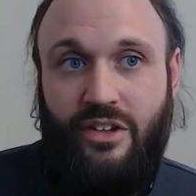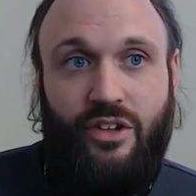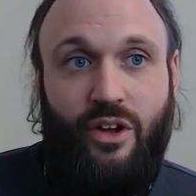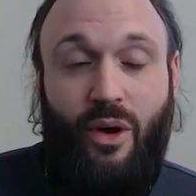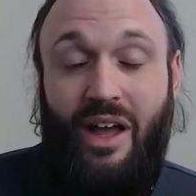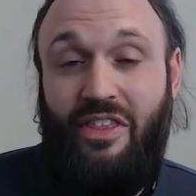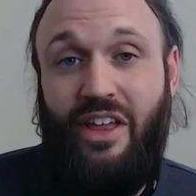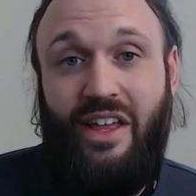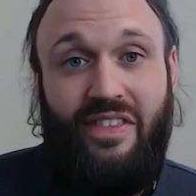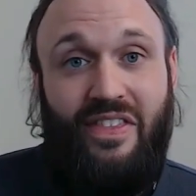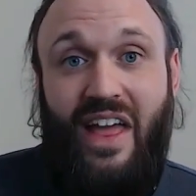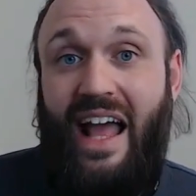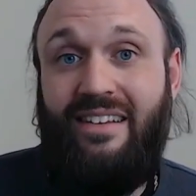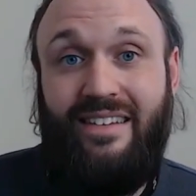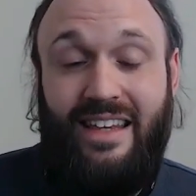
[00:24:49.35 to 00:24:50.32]
so i
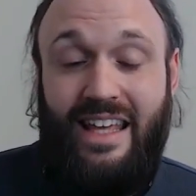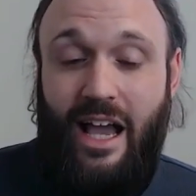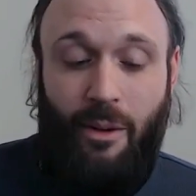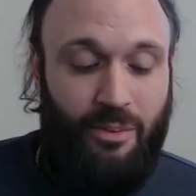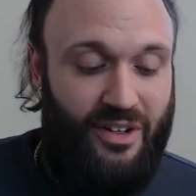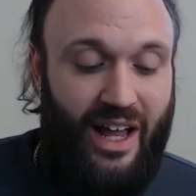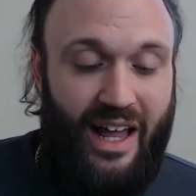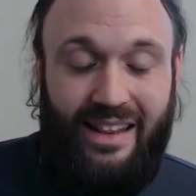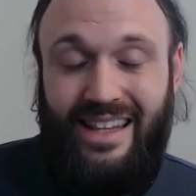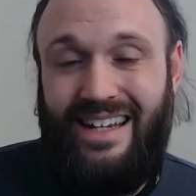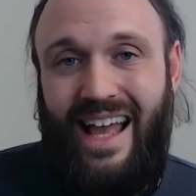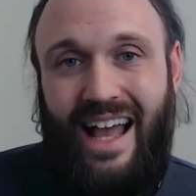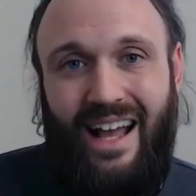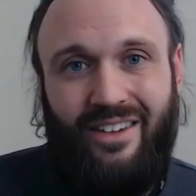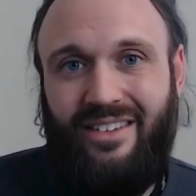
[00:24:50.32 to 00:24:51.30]
think that's the upside
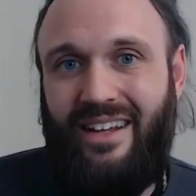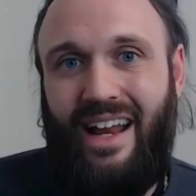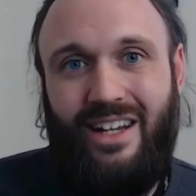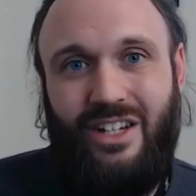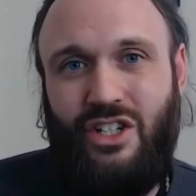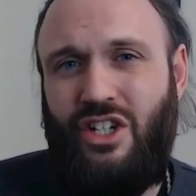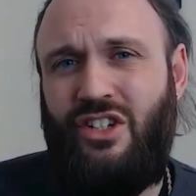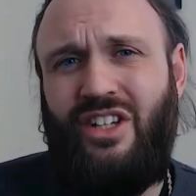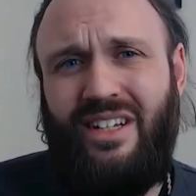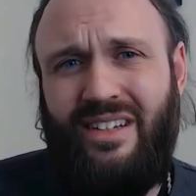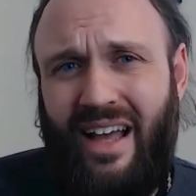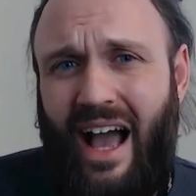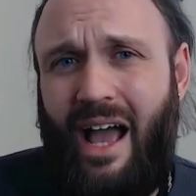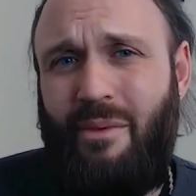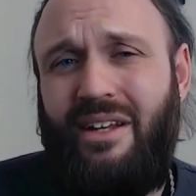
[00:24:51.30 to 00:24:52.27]
the downside is just
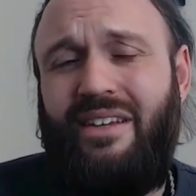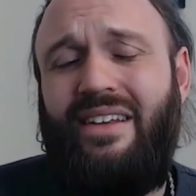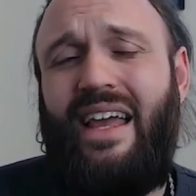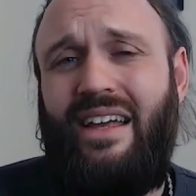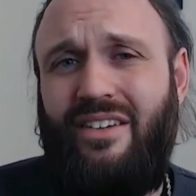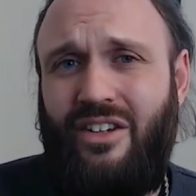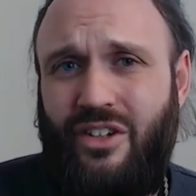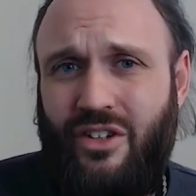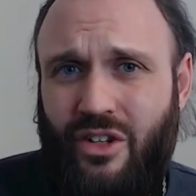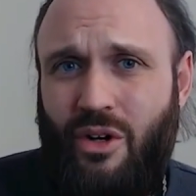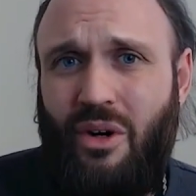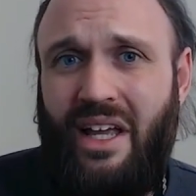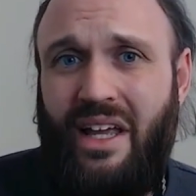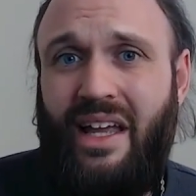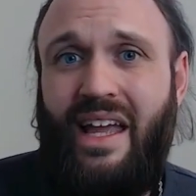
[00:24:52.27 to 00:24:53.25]
the time it takes to
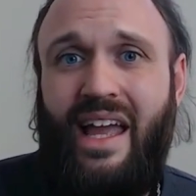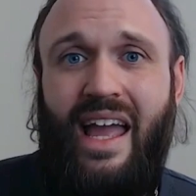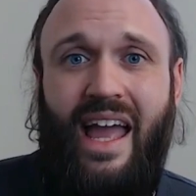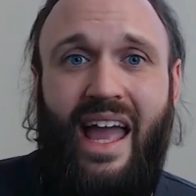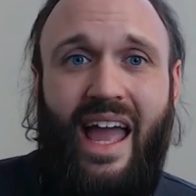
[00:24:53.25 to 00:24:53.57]
do it